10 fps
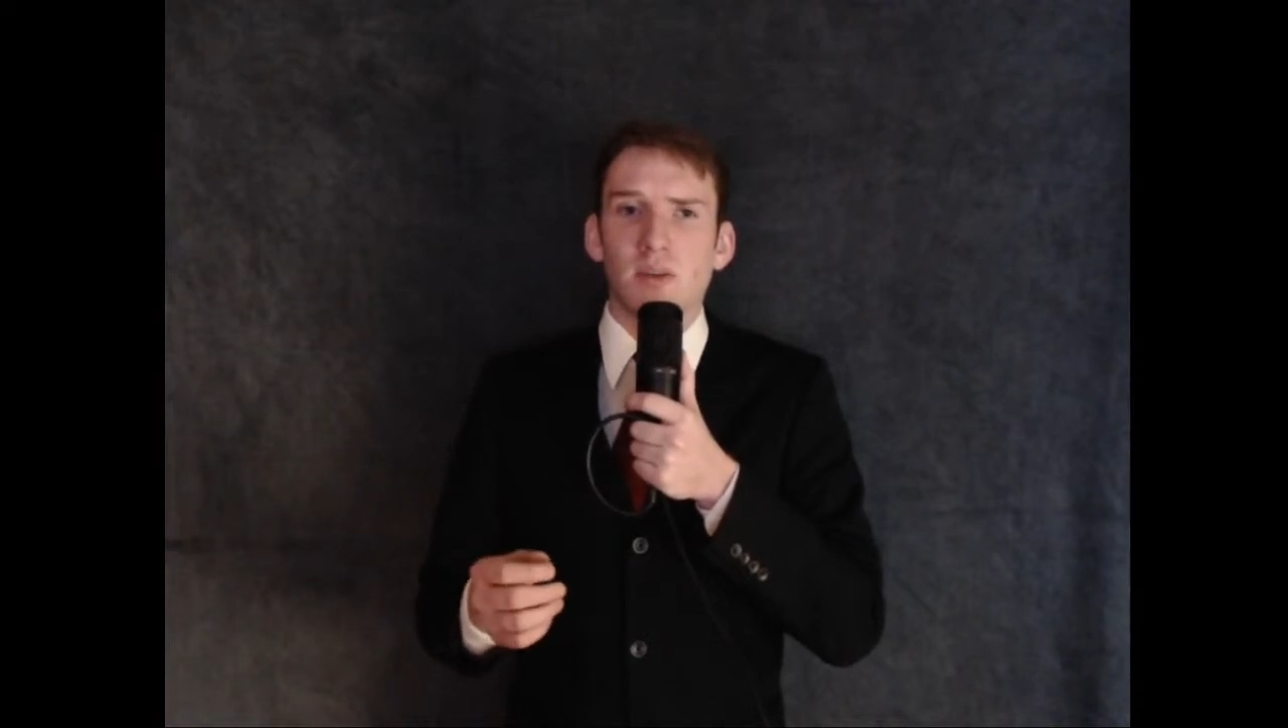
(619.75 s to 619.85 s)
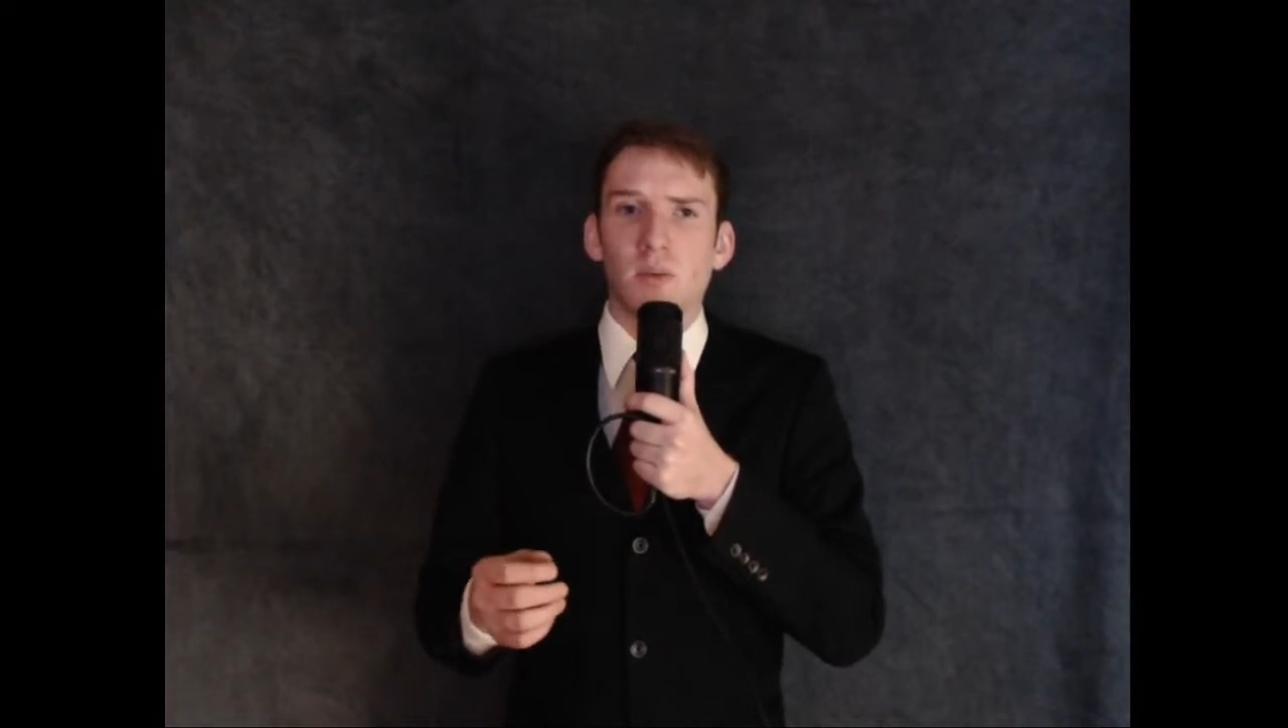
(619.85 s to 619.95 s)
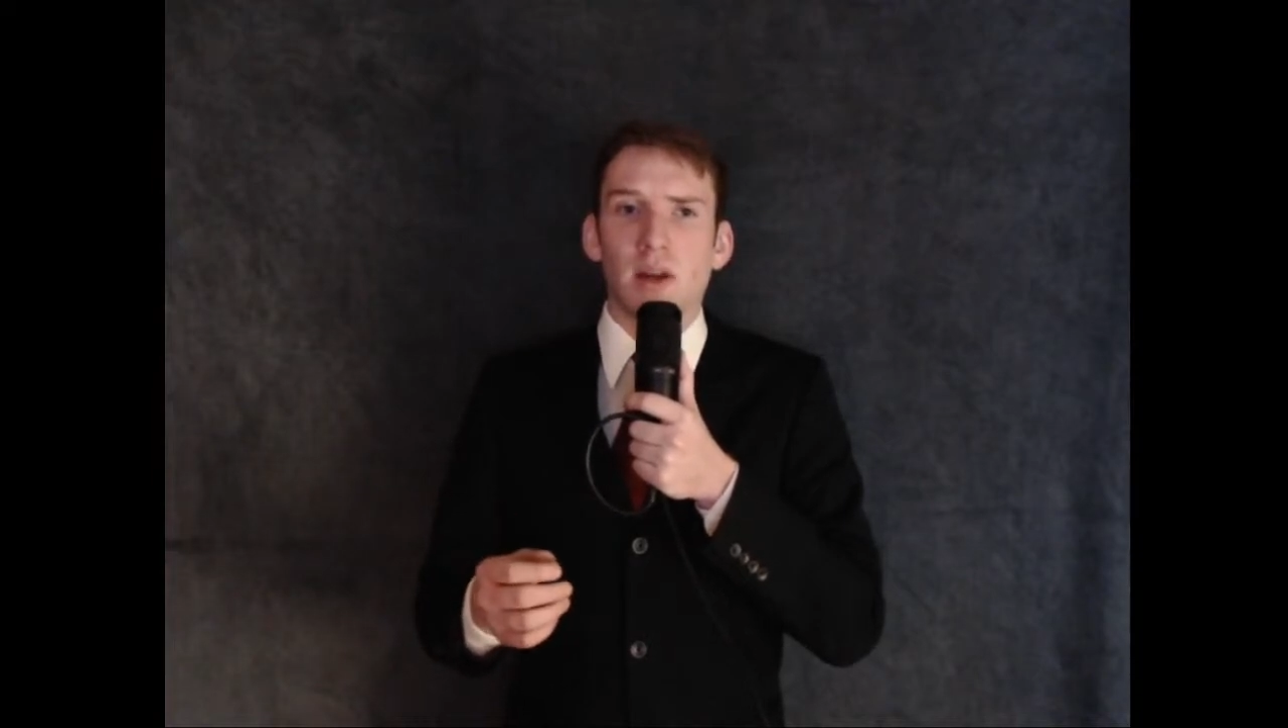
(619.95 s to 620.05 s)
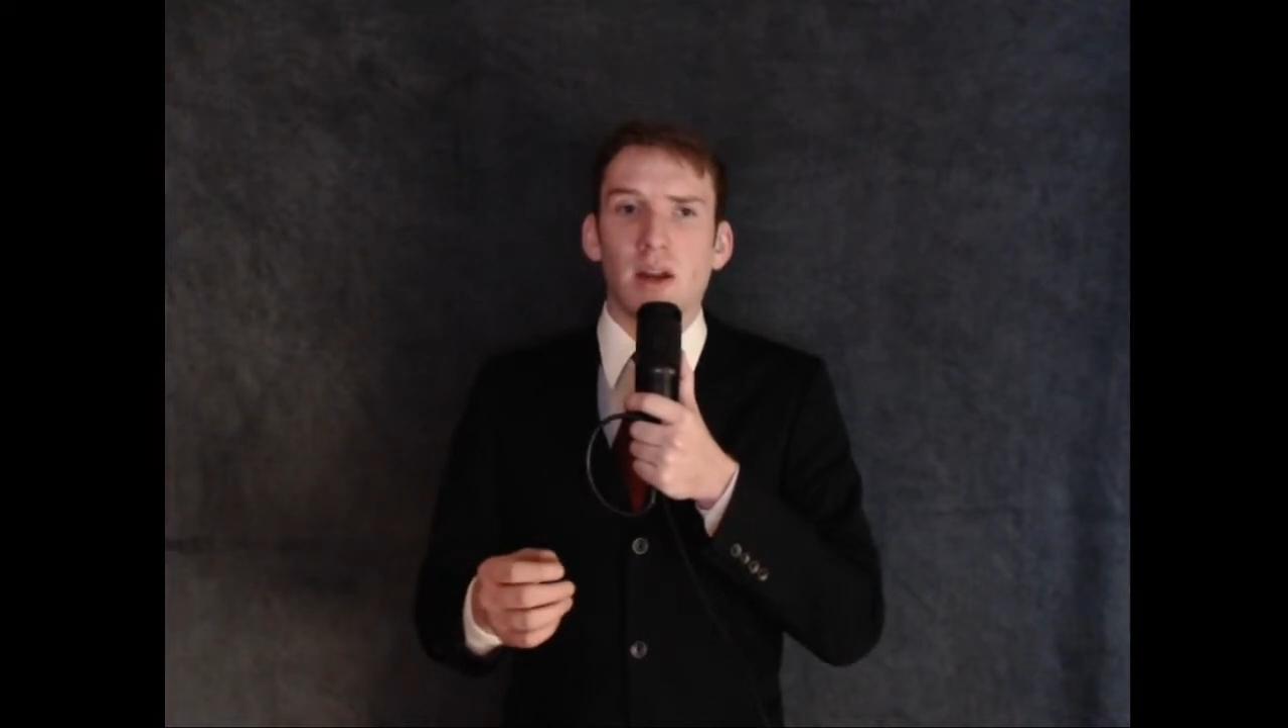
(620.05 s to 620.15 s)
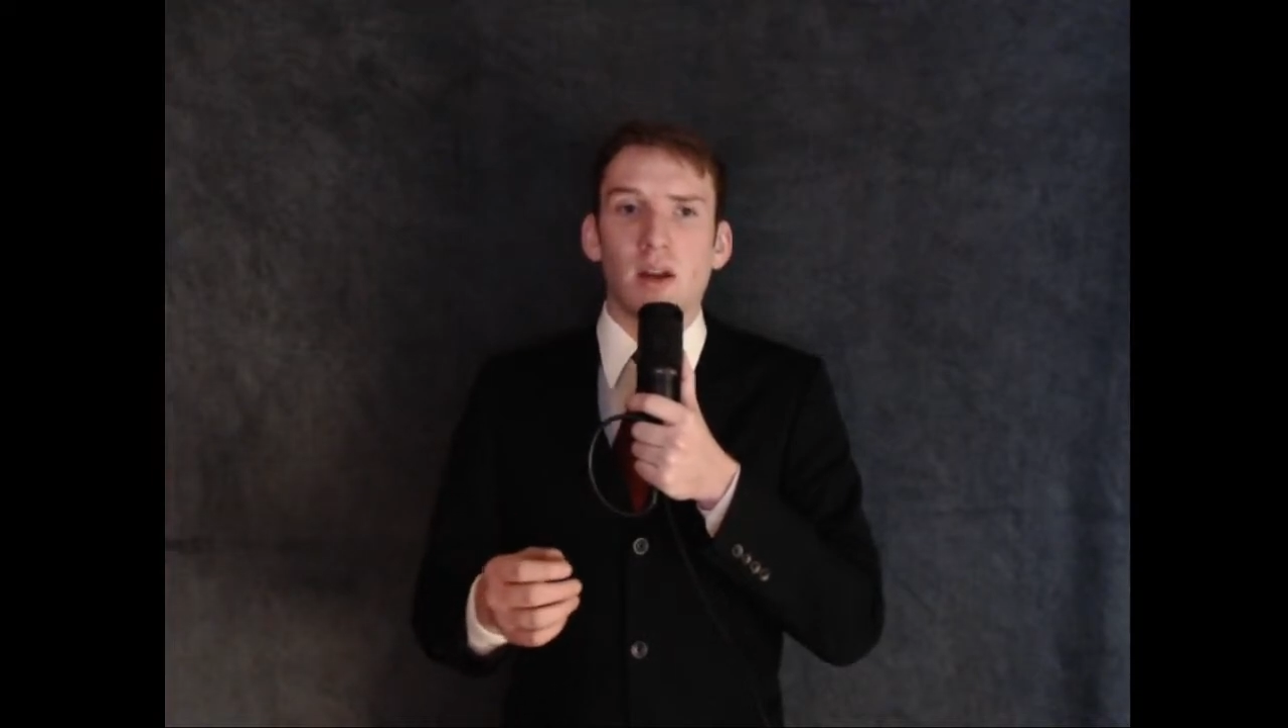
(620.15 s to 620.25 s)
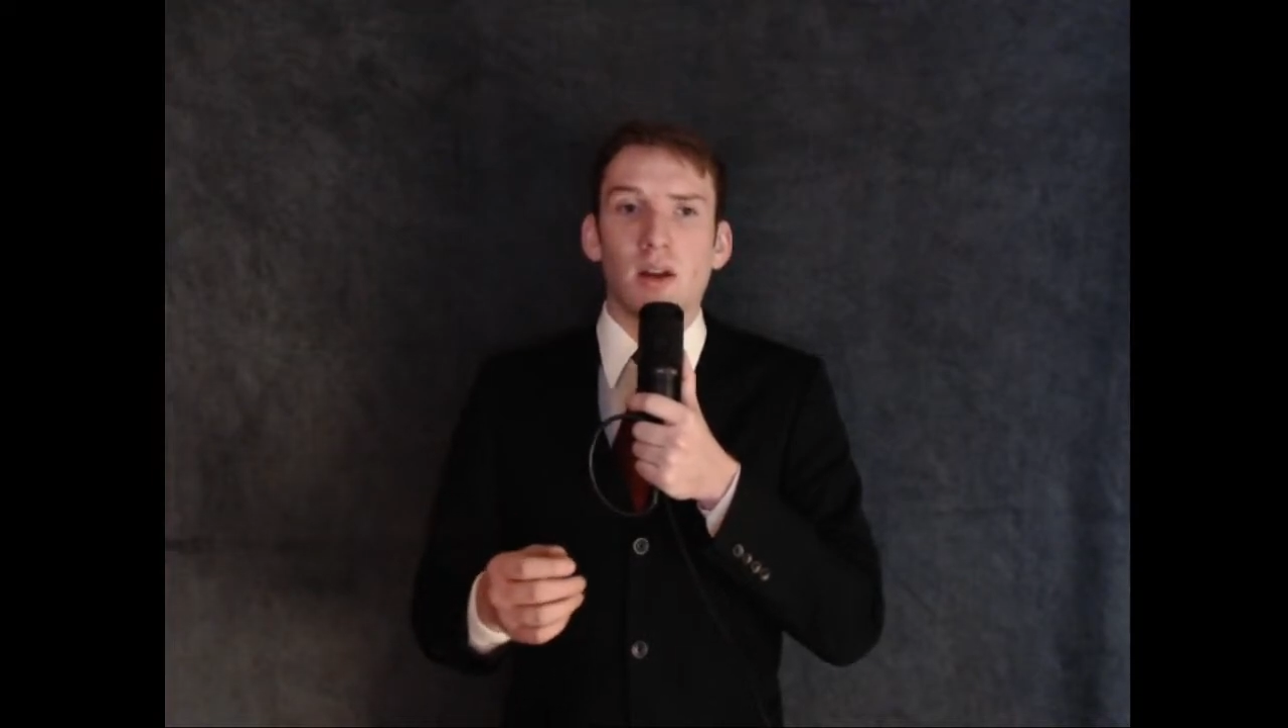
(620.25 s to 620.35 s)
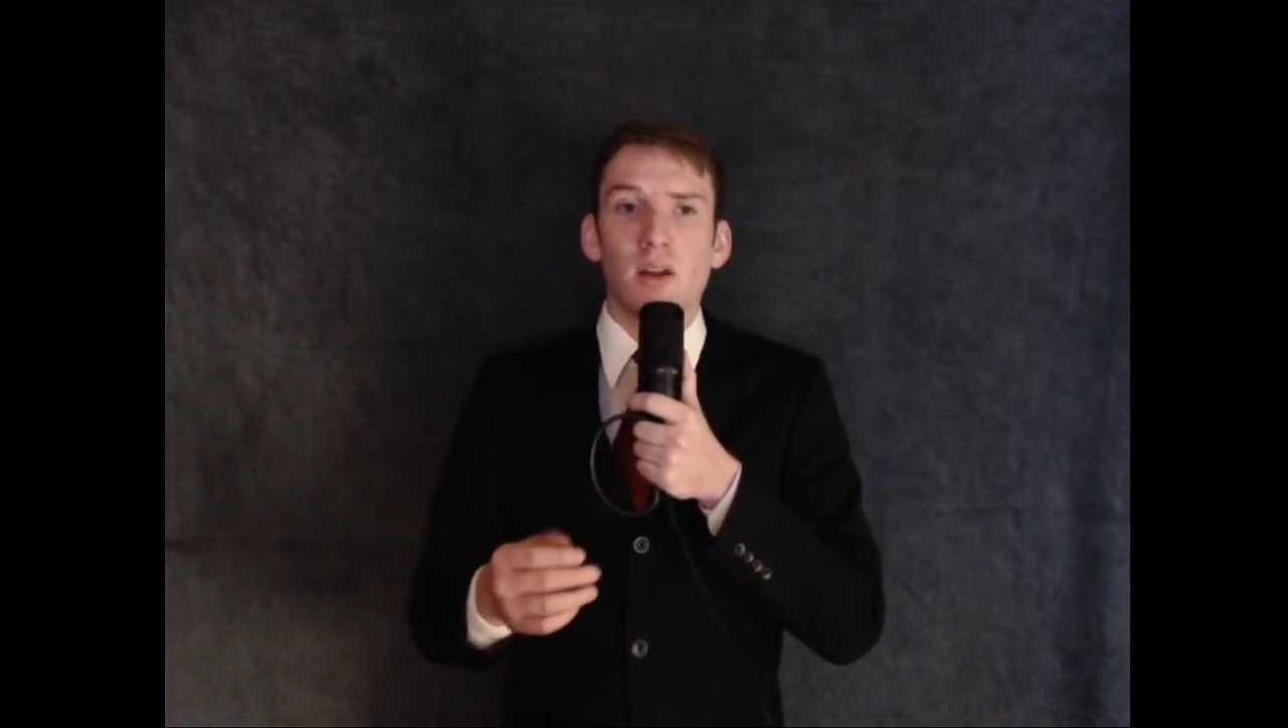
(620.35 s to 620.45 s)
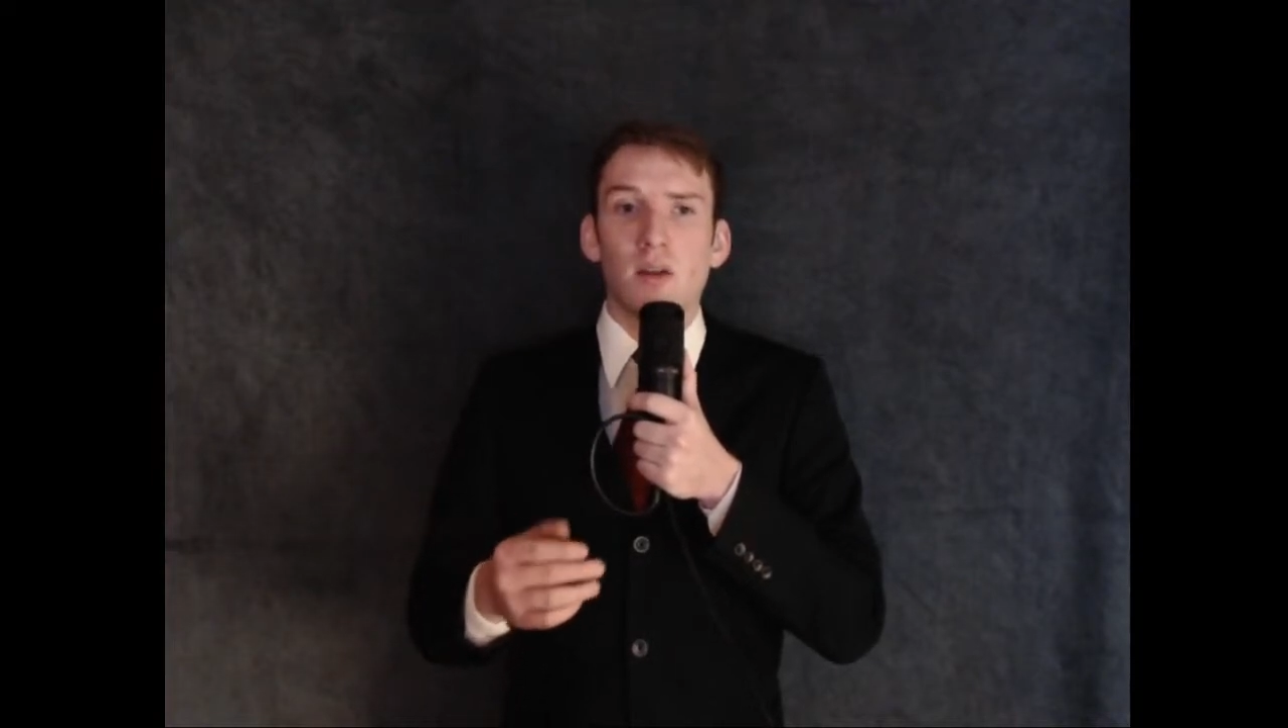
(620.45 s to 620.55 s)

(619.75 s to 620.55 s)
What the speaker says: where